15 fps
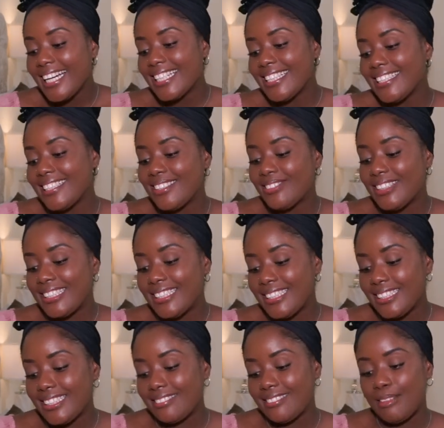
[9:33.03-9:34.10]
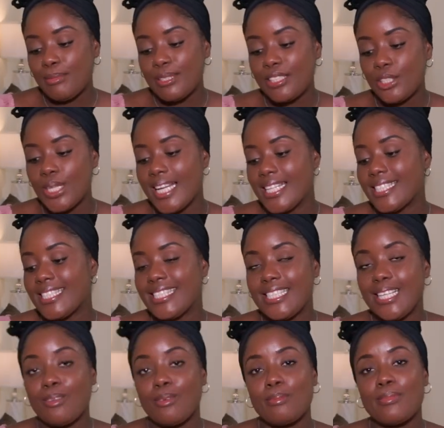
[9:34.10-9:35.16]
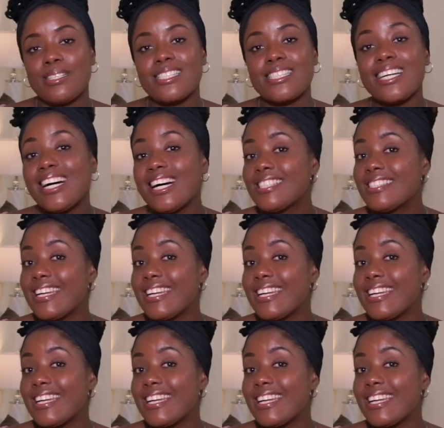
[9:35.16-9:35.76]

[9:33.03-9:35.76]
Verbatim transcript: Y'all already know I've been trying to deal with my scars.